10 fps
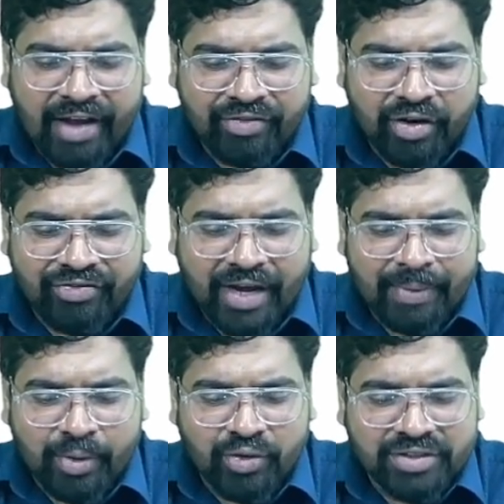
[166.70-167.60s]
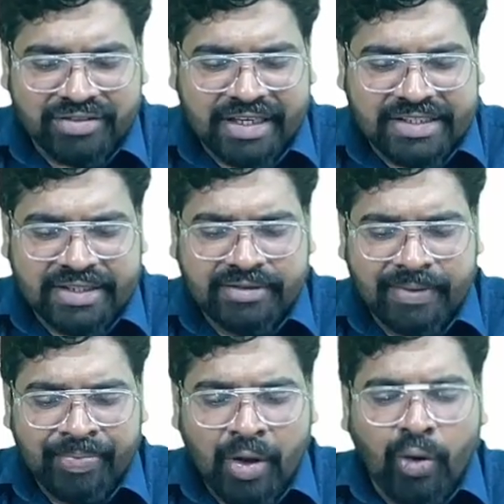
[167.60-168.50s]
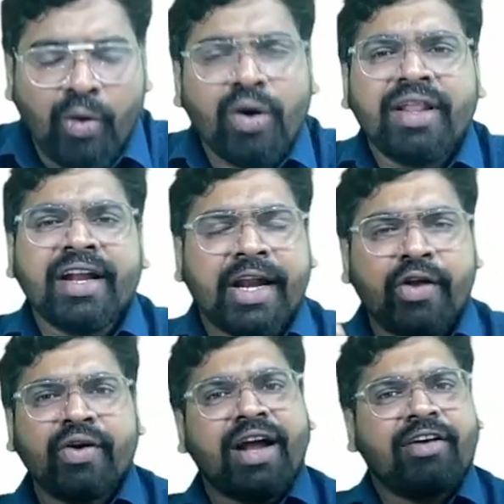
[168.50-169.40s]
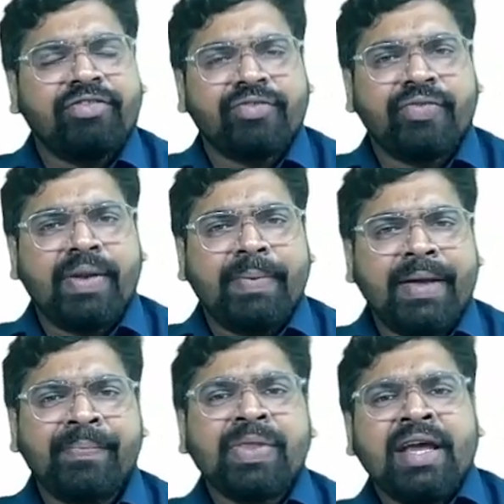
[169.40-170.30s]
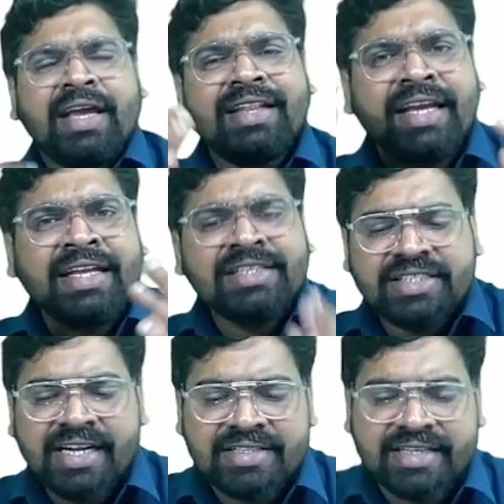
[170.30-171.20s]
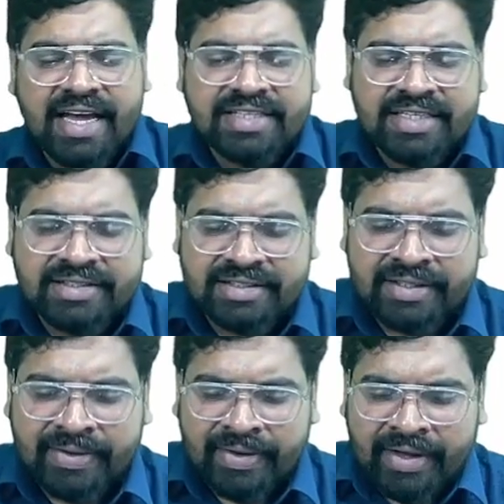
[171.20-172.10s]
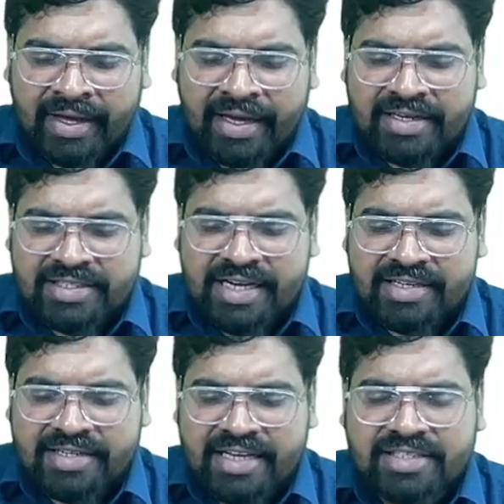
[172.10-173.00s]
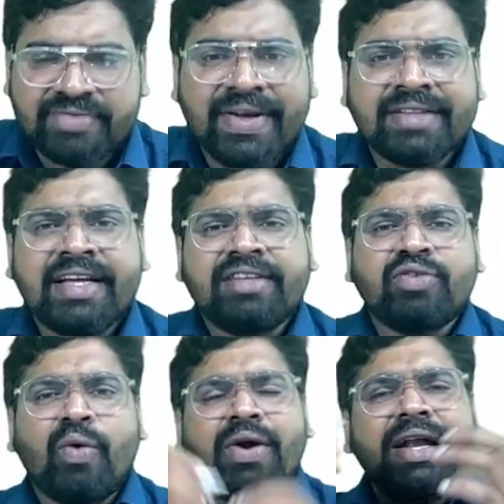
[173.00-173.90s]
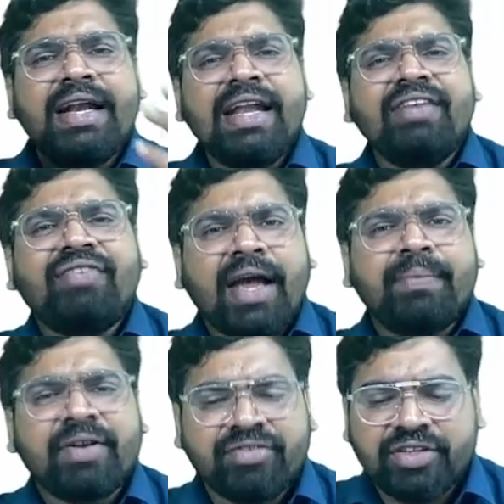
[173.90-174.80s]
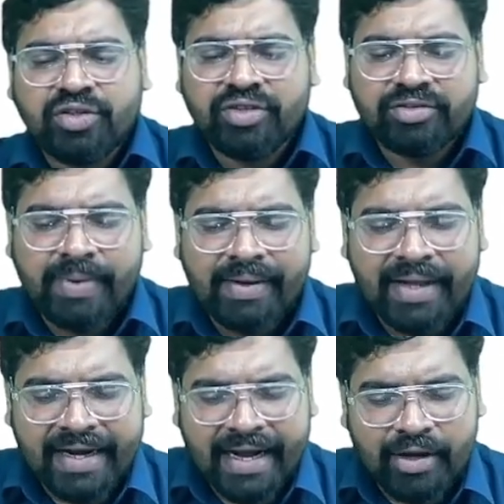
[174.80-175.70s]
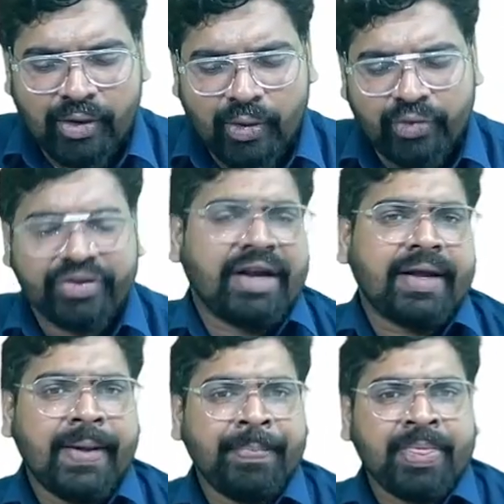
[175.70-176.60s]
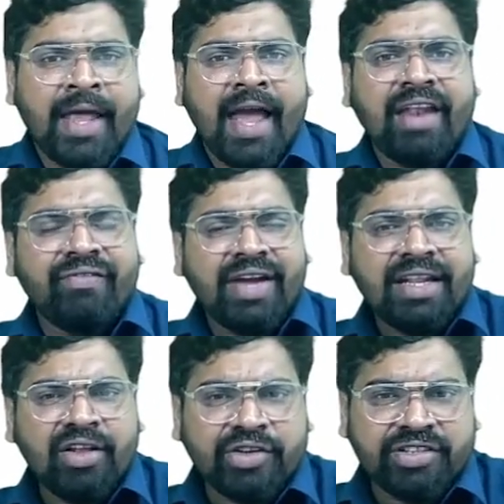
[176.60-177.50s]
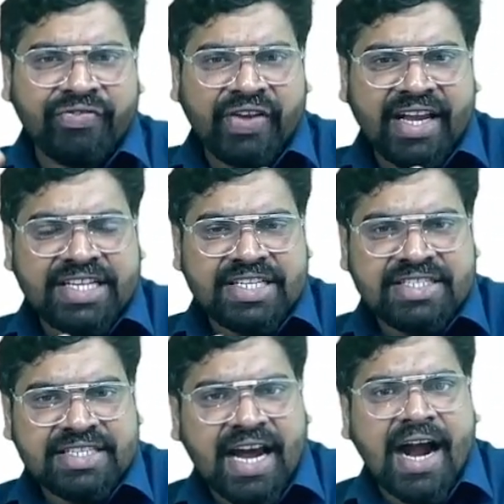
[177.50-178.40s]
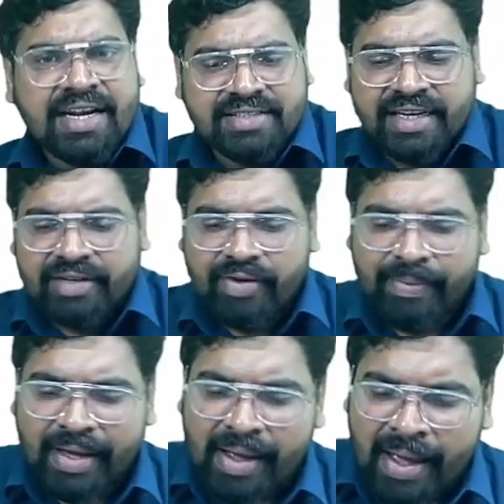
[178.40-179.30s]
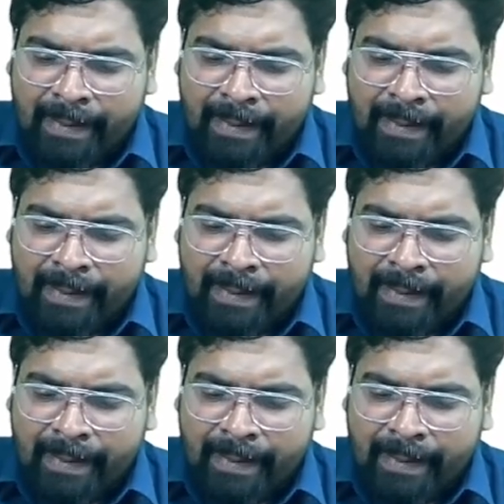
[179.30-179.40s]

of fibrous lesions, all the radiograph will be in the initial stages. Initial stages where there is only fibrous tissue is will be radiolucent, and when the ossification starts, it will be